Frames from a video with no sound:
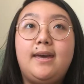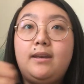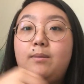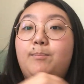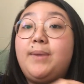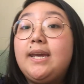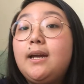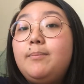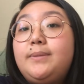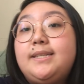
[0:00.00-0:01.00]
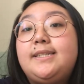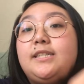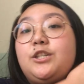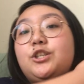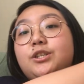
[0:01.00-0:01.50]
then pick up the
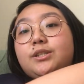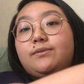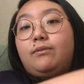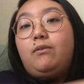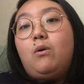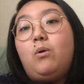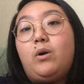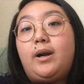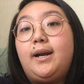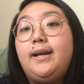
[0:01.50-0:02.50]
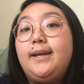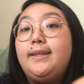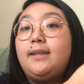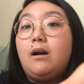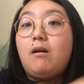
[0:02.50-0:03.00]
stitches for
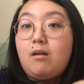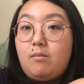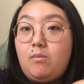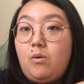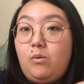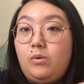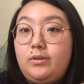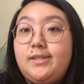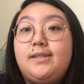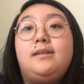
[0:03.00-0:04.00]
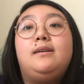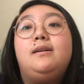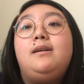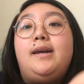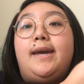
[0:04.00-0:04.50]
the armholes.
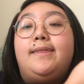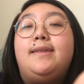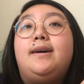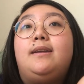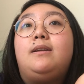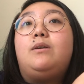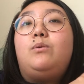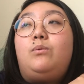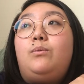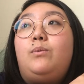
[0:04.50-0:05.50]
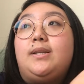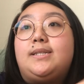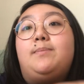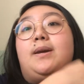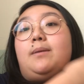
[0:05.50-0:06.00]
And then
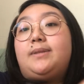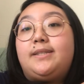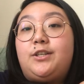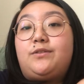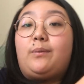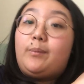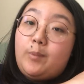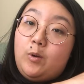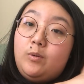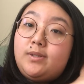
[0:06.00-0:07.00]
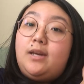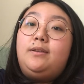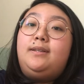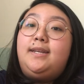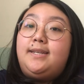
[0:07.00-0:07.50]
once I pick up the stitches for armholes,
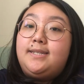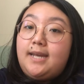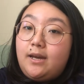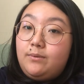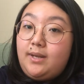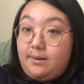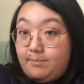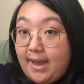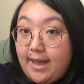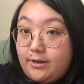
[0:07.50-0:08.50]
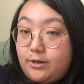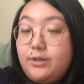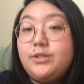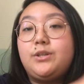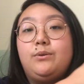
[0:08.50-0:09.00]
I'll knit down in
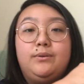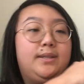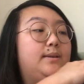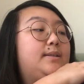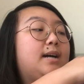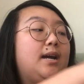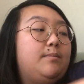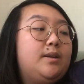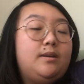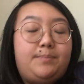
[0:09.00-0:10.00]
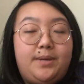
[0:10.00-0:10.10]
pattern. So the diamond